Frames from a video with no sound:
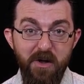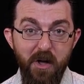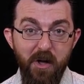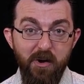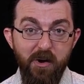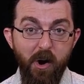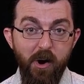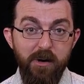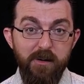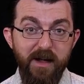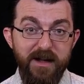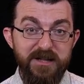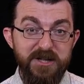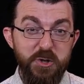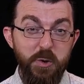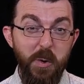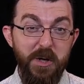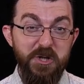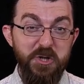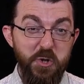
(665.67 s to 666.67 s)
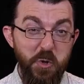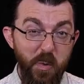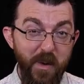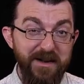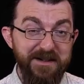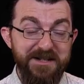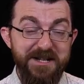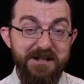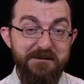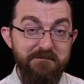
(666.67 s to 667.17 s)
correlates to a
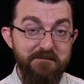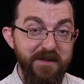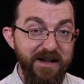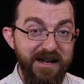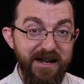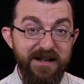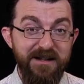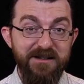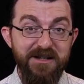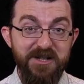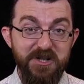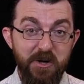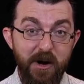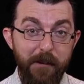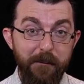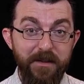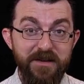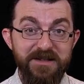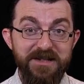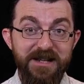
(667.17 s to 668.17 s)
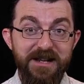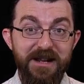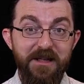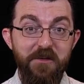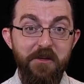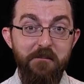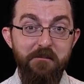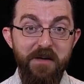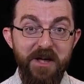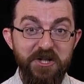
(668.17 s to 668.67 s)
20-minute discrepancy in the
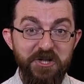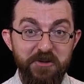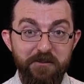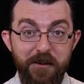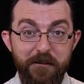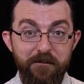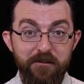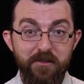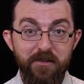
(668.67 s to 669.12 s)
measurement.